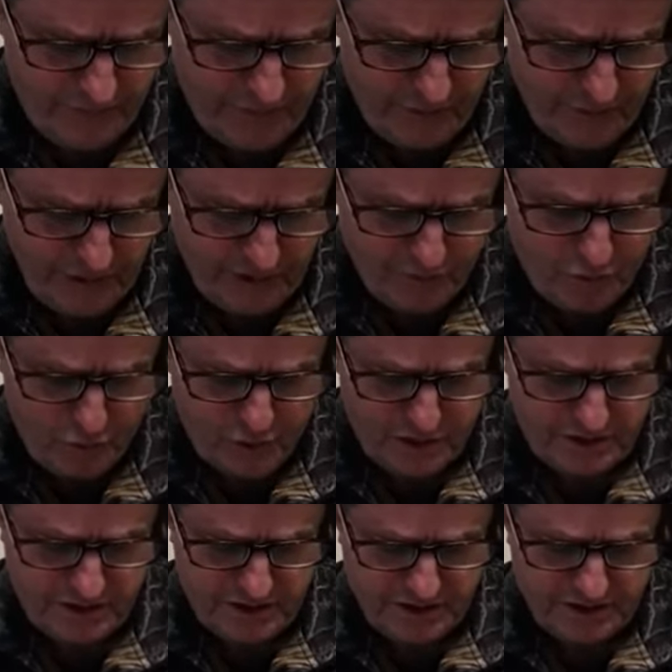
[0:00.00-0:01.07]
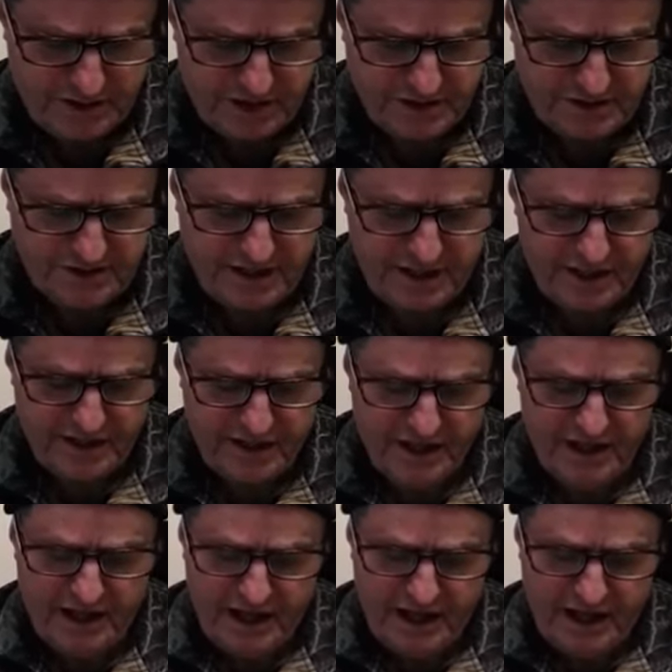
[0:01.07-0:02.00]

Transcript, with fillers: Very important thing to understand.